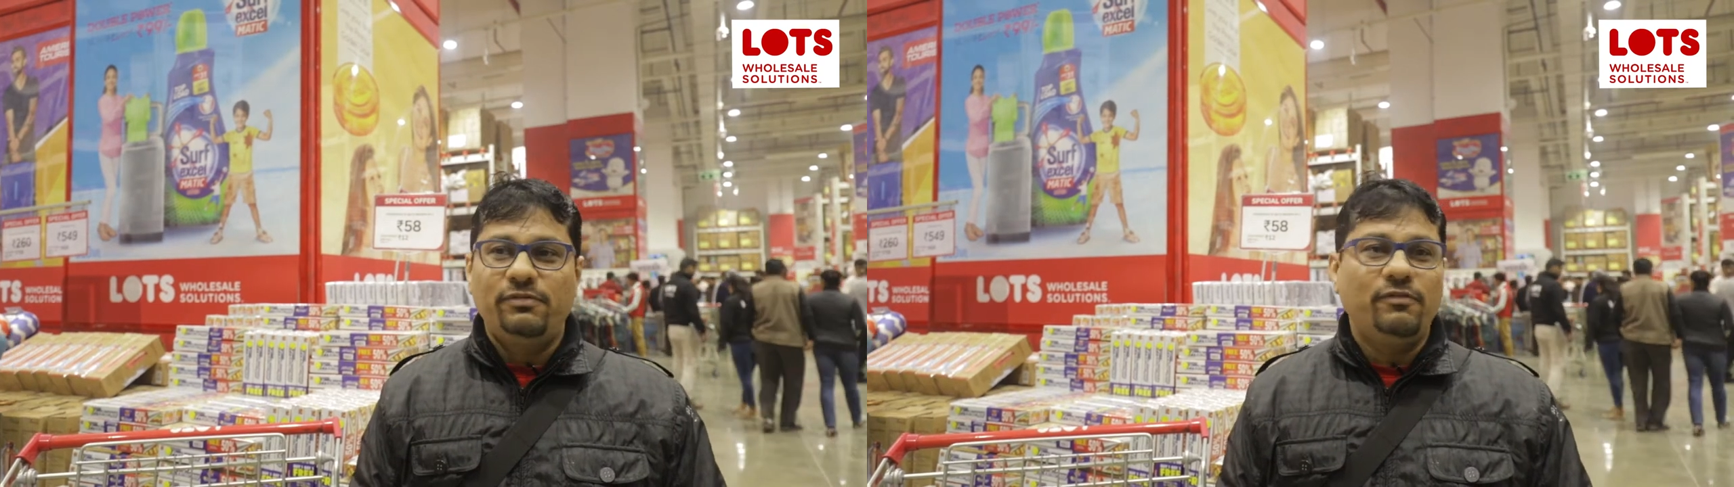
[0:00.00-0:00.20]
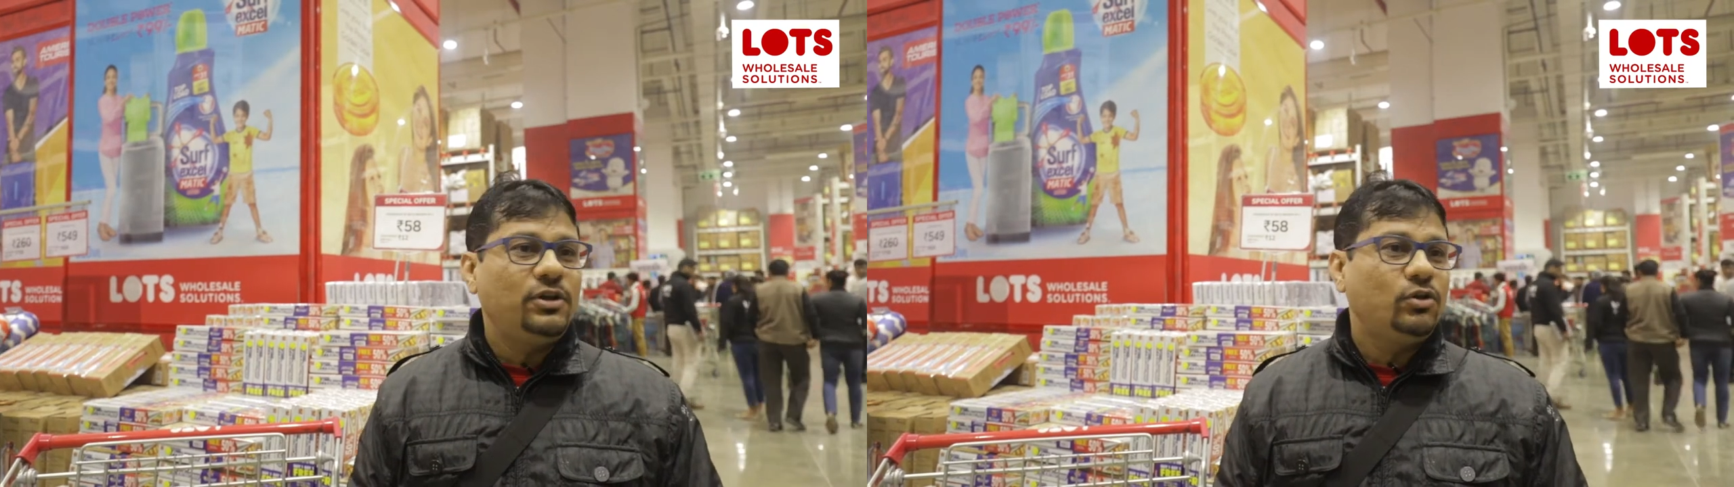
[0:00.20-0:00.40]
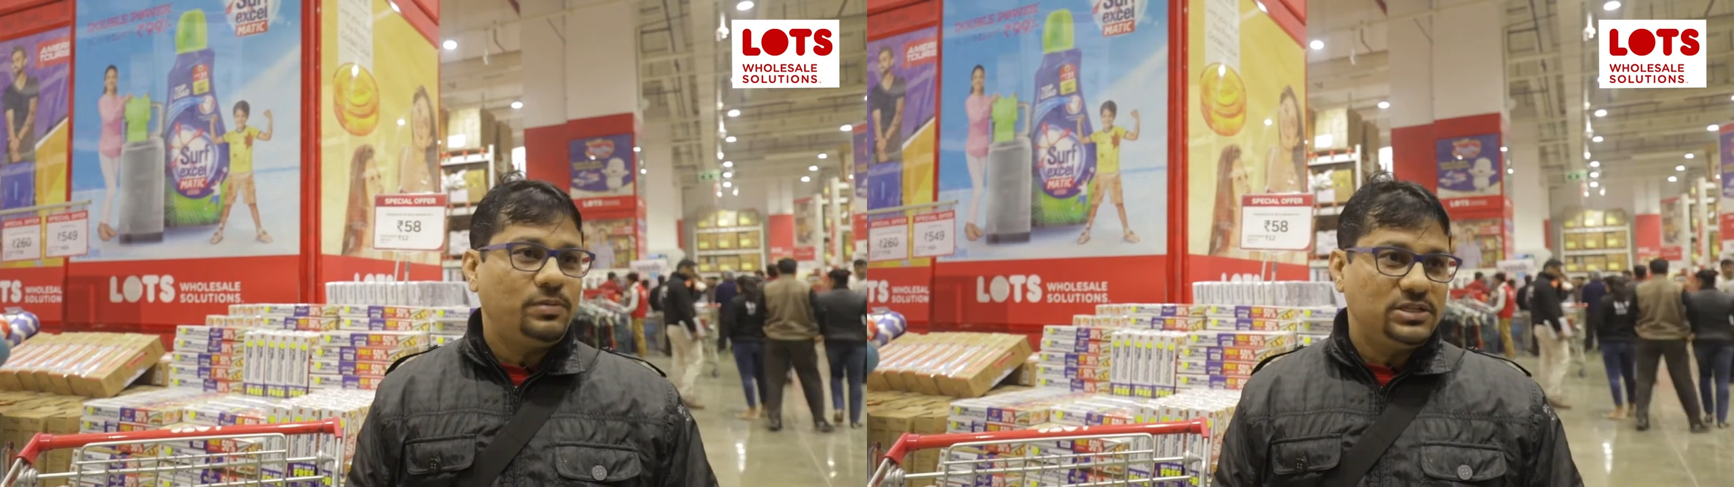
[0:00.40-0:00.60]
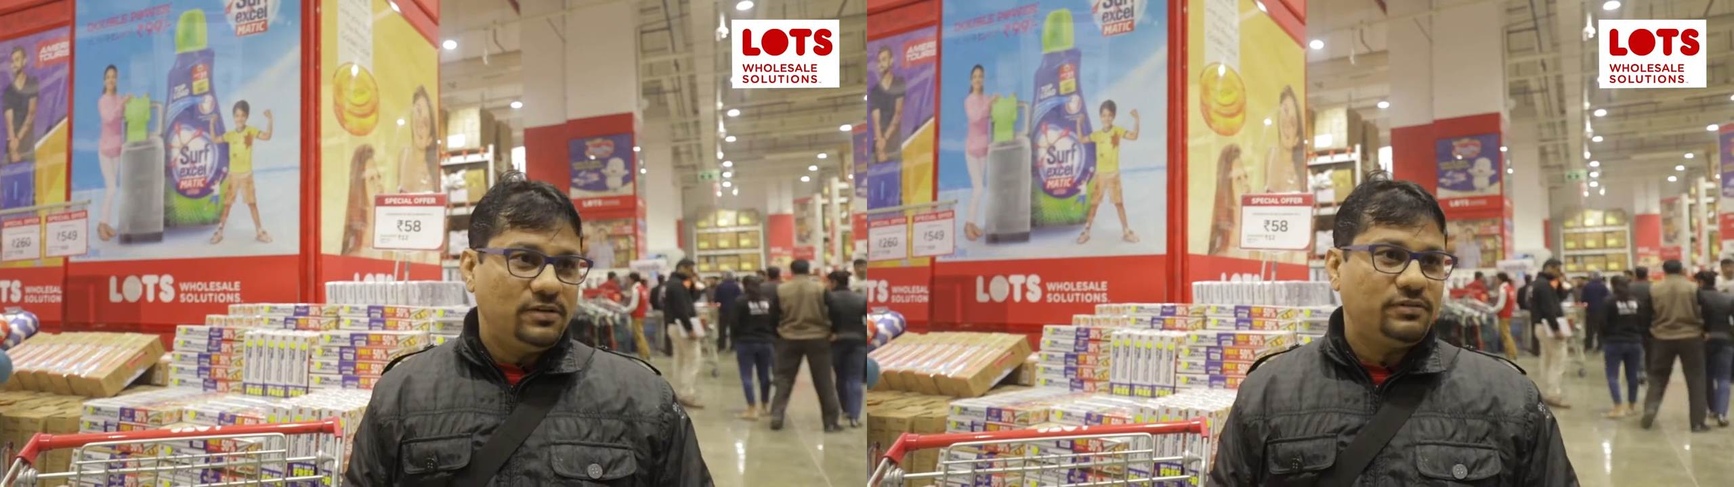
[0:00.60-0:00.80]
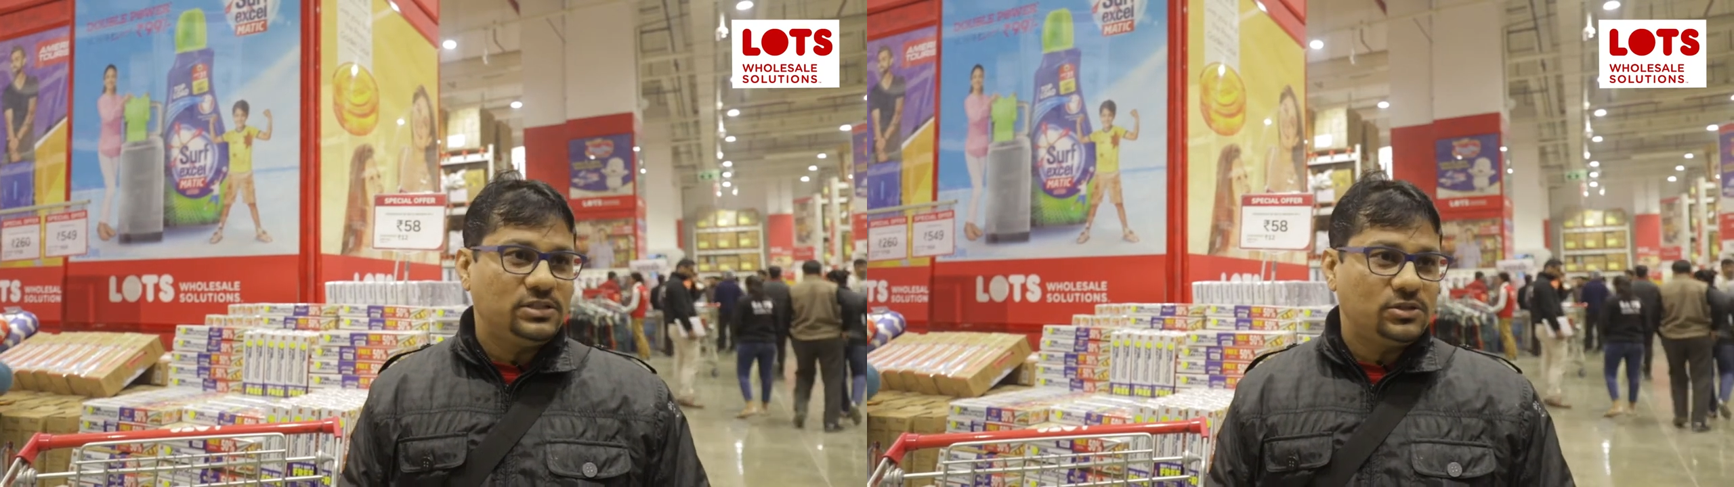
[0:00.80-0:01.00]
50 rupees
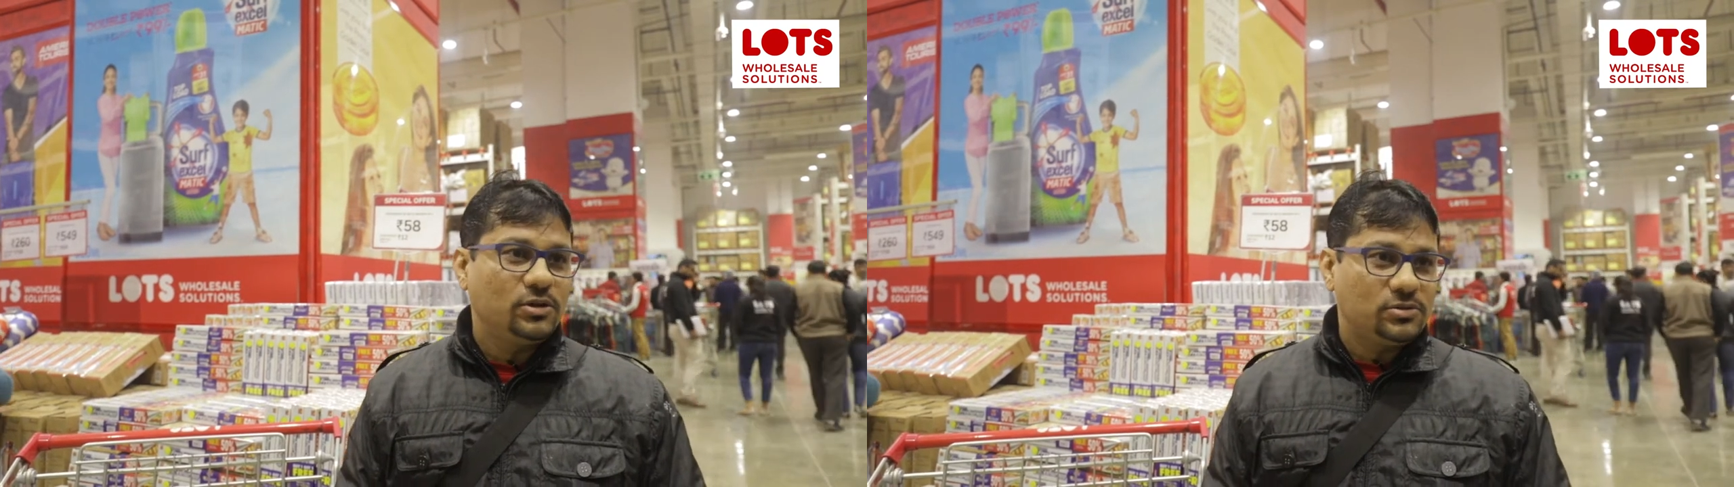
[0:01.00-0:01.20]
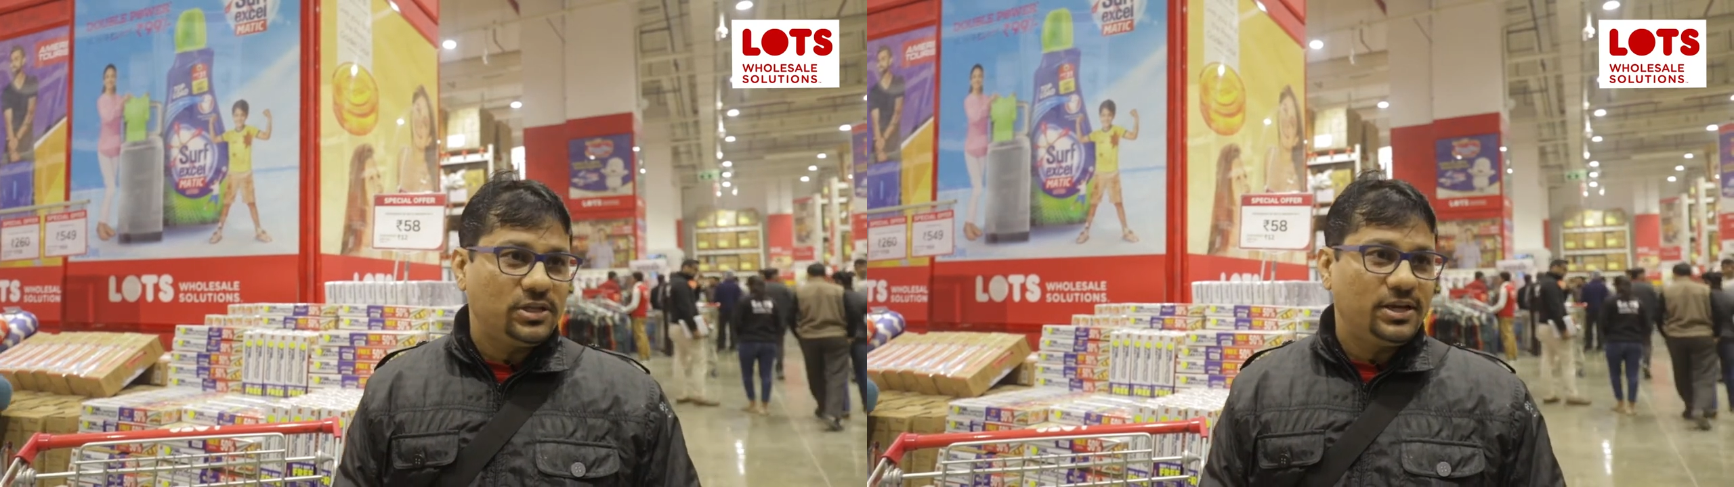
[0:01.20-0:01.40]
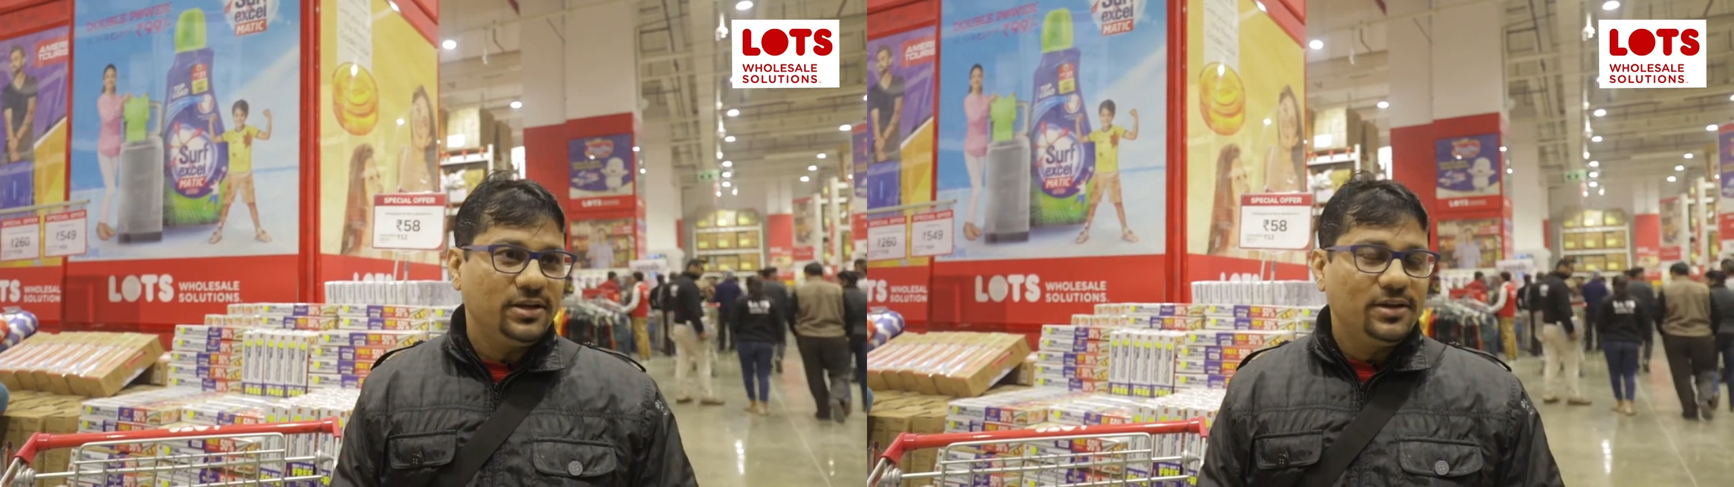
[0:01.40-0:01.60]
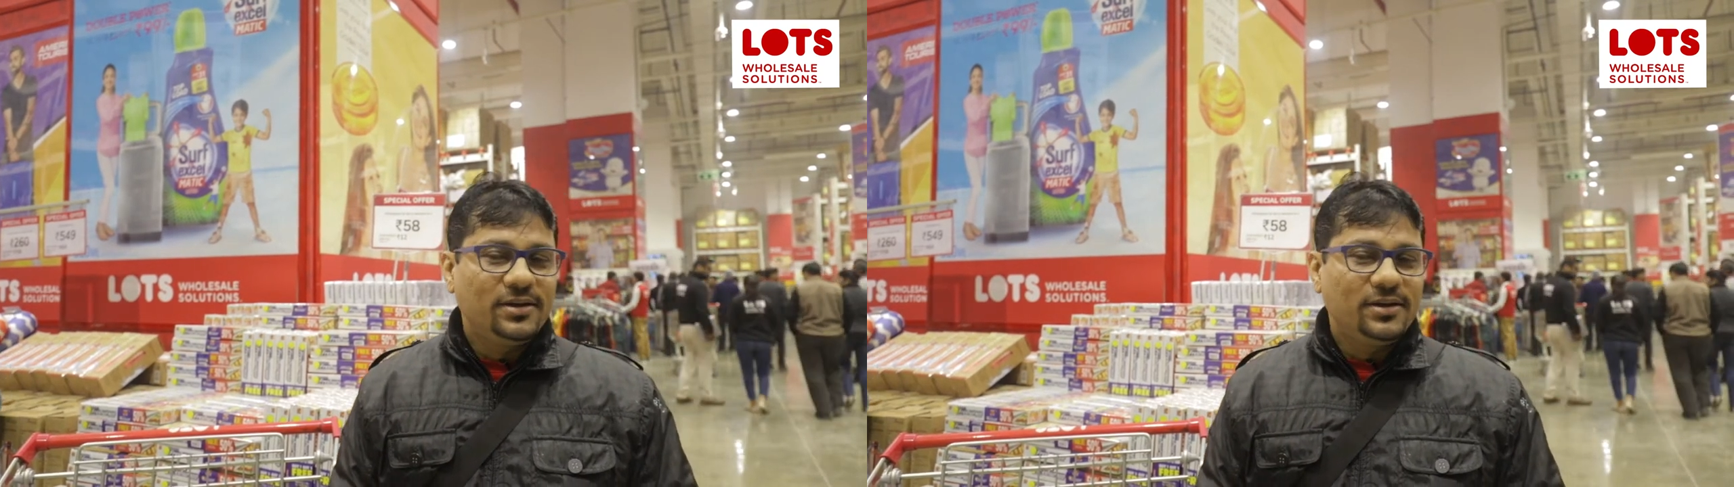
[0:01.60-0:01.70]
difference is also there